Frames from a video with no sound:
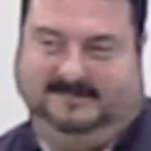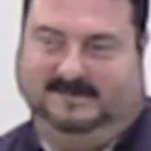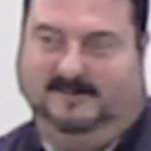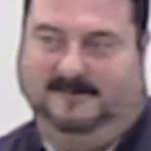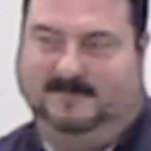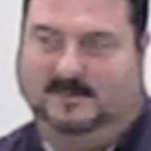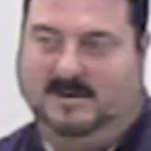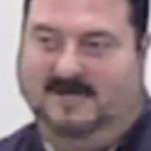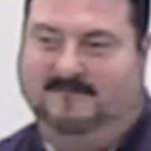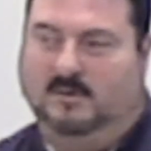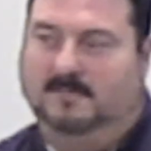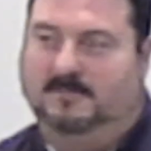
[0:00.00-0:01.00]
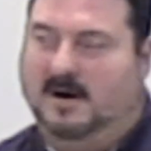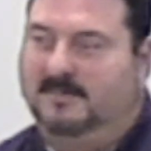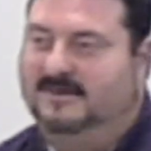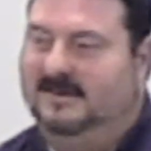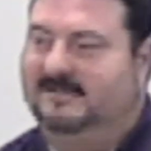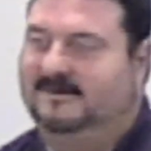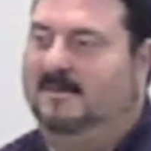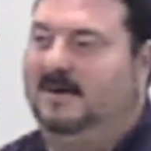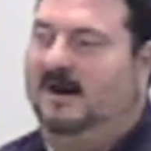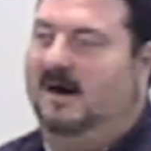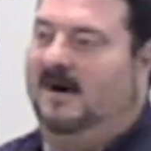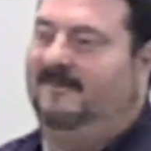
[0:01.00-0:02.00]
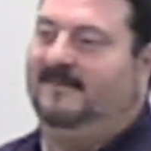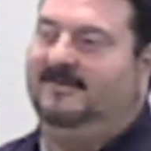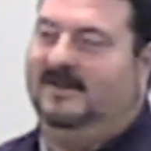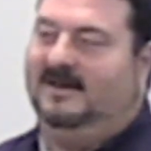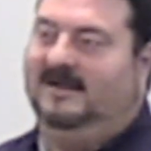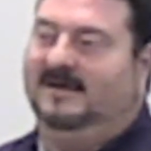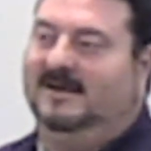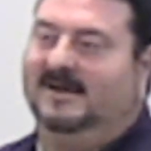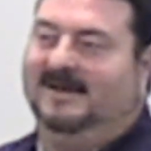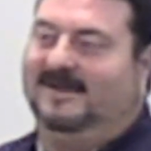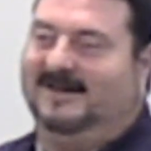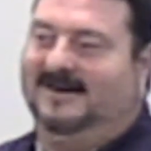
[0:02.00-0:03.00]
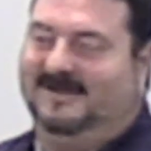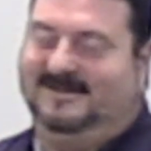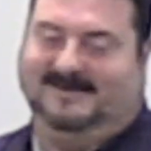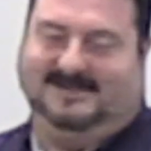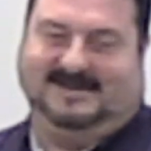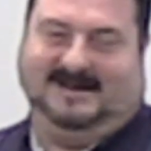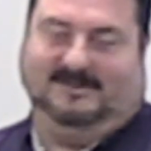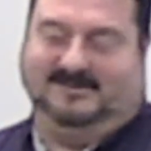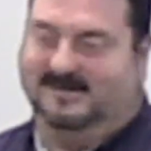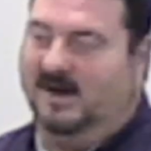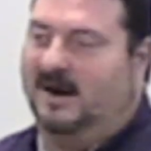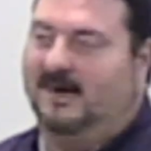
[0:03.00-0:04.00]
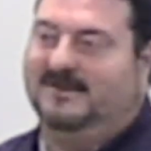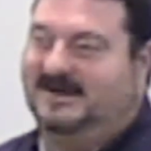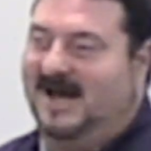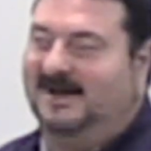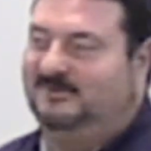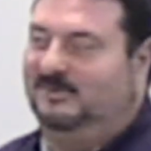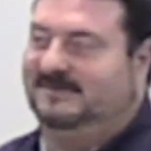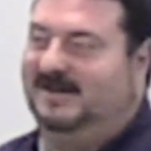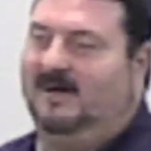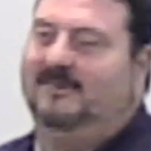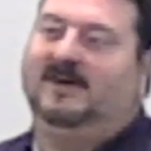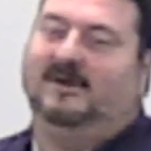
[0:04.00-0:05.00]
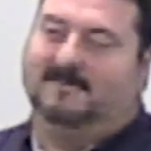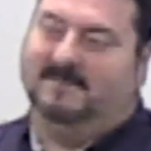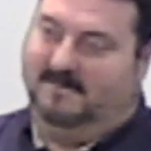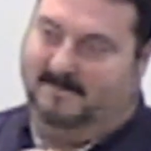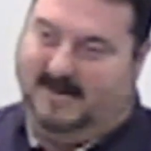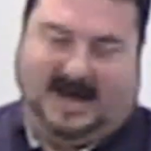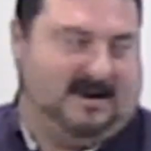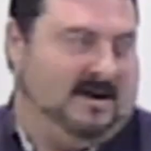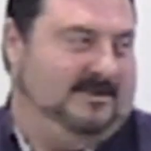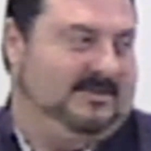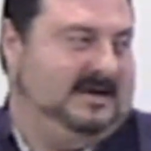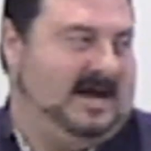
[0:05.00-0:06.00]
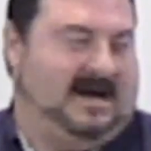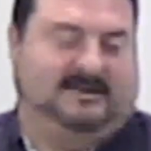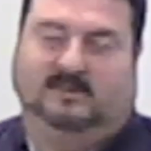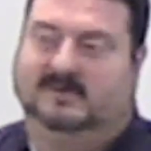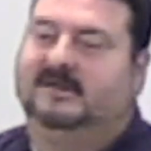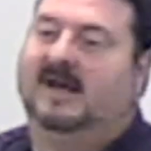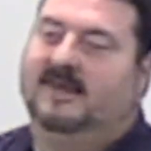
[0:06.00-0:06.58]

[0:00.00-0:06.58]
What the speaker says: So we have more property that's coming off of it's not on the tax rolls now, that are back on the tax rolls,